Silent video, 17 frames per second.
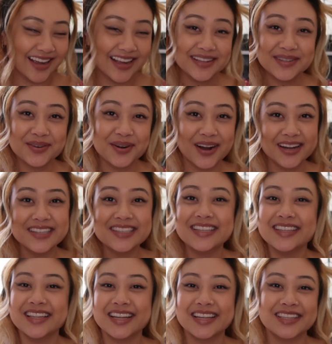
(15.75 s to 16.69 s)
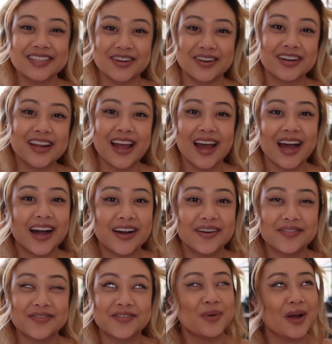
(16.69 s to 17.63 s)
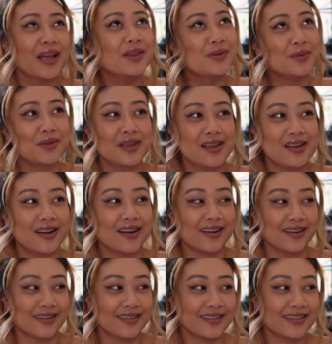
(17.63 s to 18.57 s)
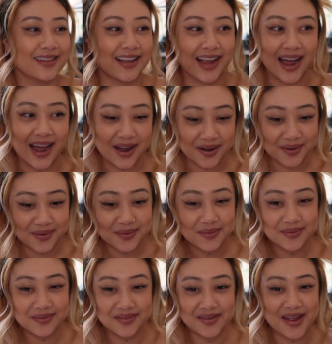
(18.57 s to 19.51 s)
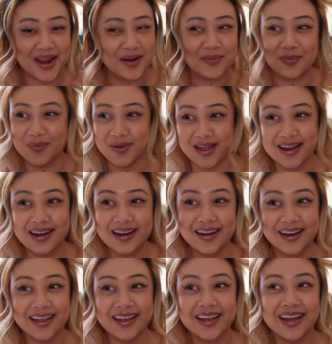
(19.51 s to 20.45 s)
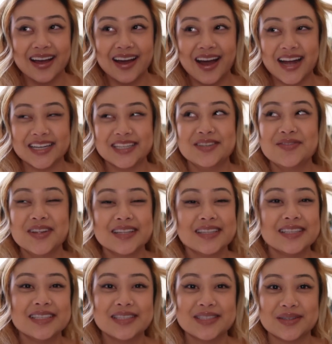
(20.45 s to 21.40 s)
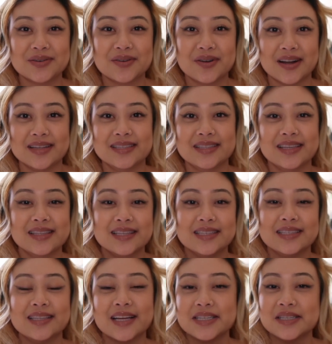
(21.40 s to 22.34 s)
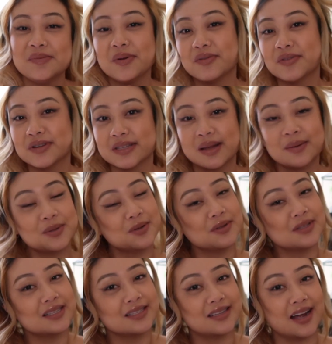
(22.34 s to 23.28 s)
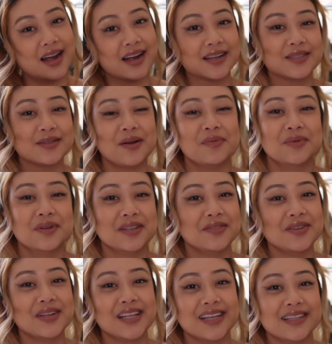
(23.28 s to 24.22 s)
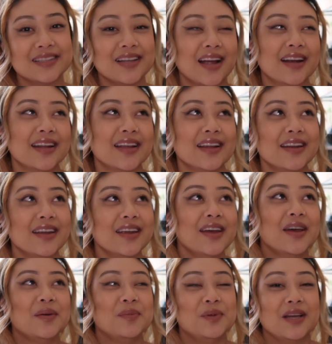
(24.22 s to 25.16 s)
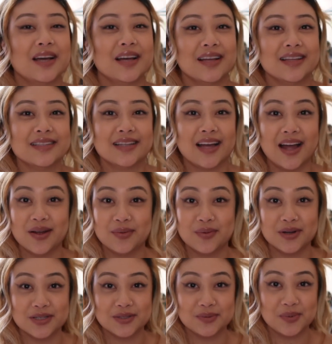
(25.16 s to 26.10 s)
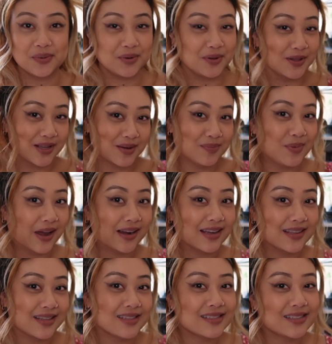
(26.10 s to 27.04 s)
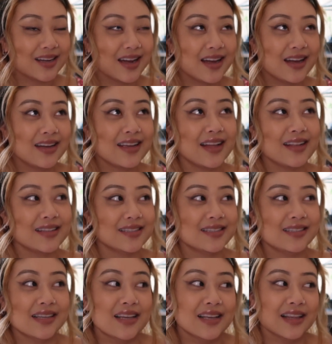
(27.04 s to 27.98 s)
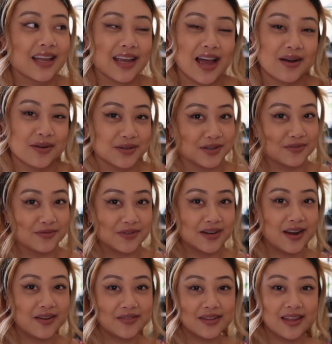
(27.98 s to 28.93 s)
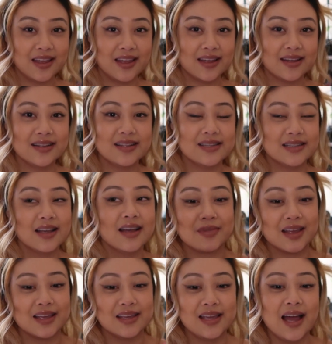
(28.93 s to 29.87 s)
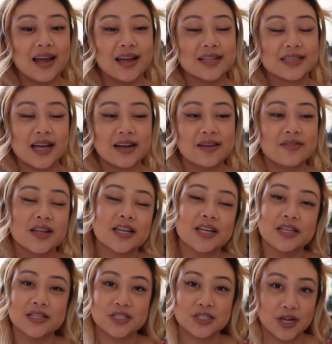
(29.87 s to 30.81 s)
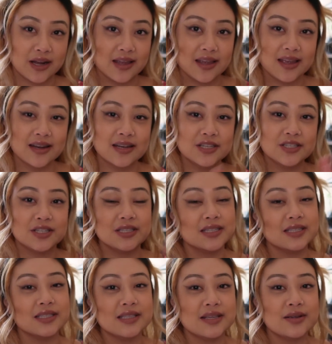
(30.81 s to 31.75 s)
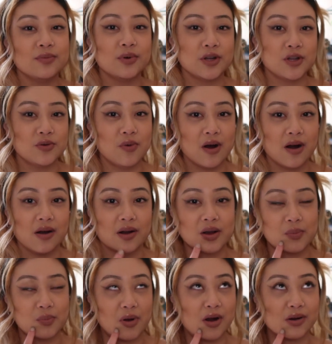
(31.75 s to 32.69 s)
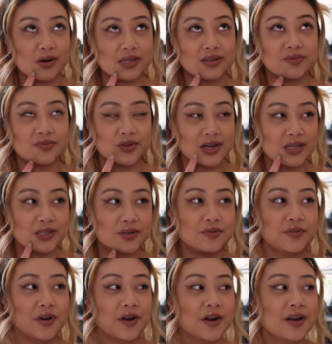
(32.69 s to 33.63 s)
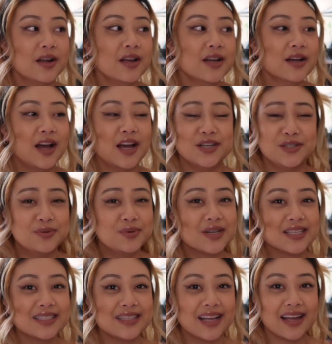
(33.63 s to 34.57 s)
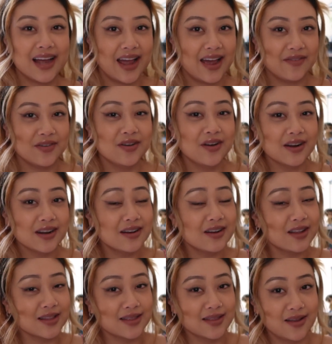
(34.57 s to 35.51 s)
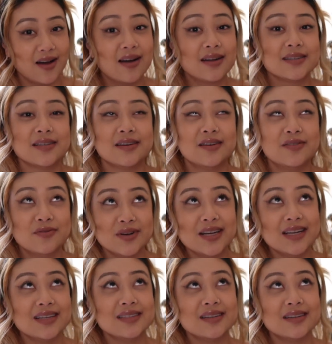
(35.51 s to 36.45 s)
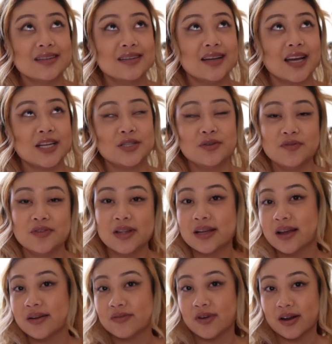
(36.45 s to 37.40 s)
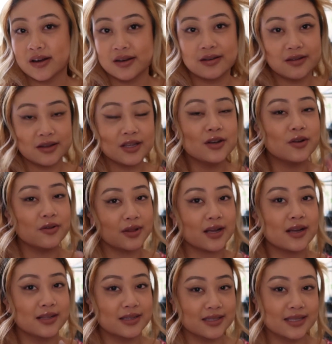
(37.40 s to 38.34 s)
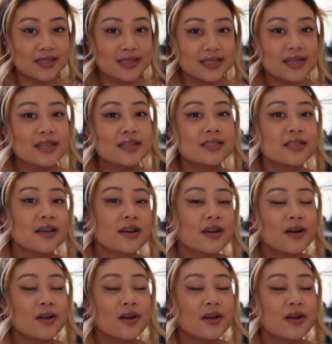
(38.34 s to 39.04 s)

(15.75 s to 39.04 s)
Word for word: It's crazy that it's already halfway through the year. Like, how and when? I just feel like this is so crazy. This is actually my first time doing this tag, so I'm really really excited because I want to be able to look back at this tag and see like how different everything is. Yeah, it's kind of like a check-in just to see where you are in your progress of reading so far. I do want to say I haven't gotten a lot of reading done. I do feel like I've gotten, you know, like consistent,